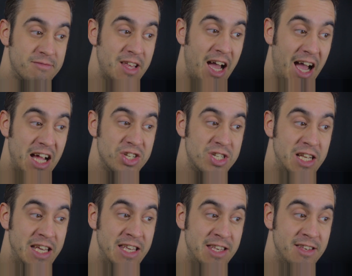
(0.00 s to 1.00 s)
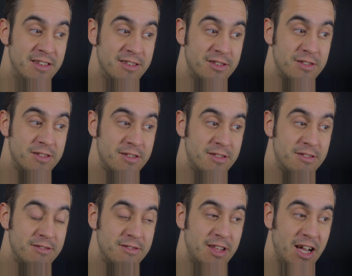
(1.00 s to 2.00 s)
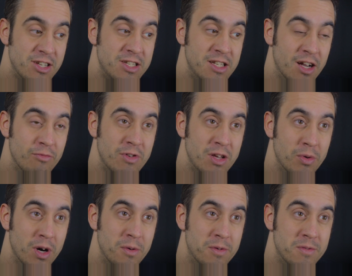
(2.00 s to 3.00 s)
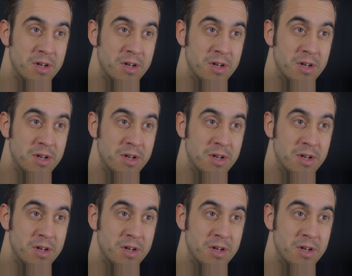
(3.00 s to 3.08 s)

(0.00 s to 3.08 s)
That actually done really well.